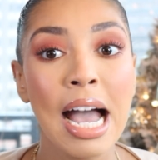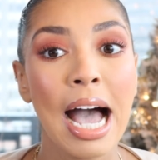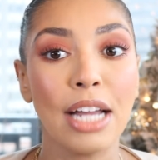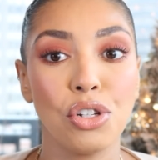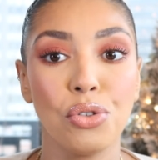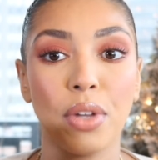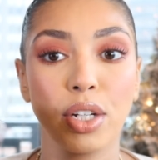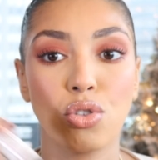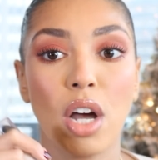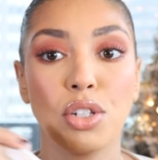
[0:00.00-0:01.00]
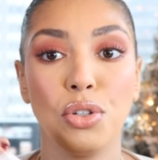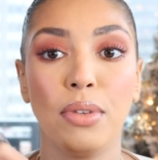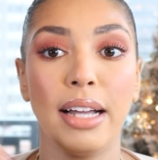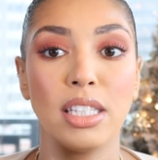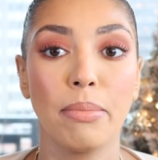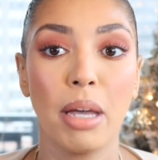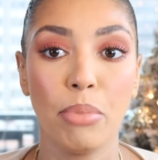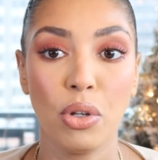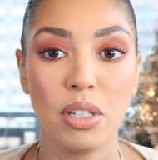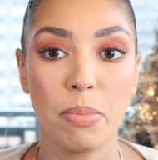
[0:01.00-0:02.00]
I do like draw 2 lines on my
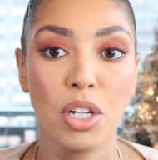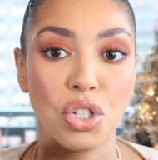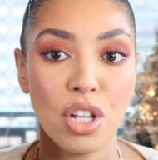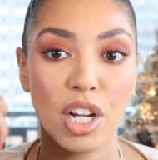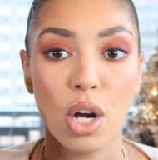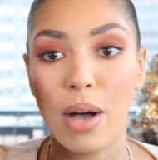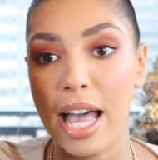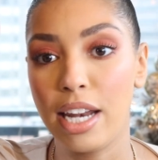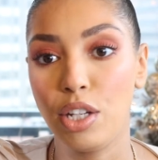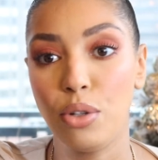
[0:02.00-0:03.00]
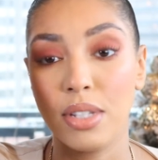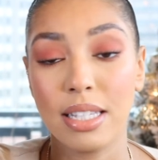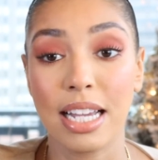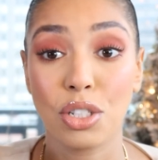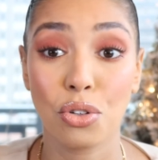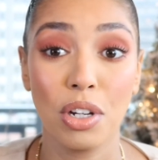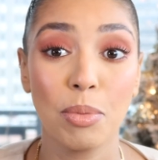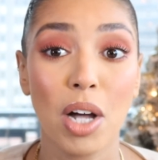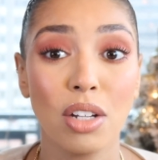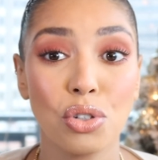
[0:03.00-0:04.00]
beauty sponge and then go ahead and use this as cream
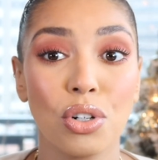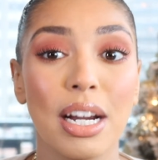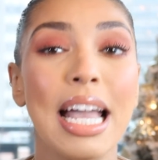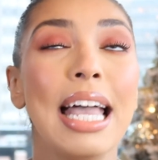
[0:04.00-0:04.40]
contour.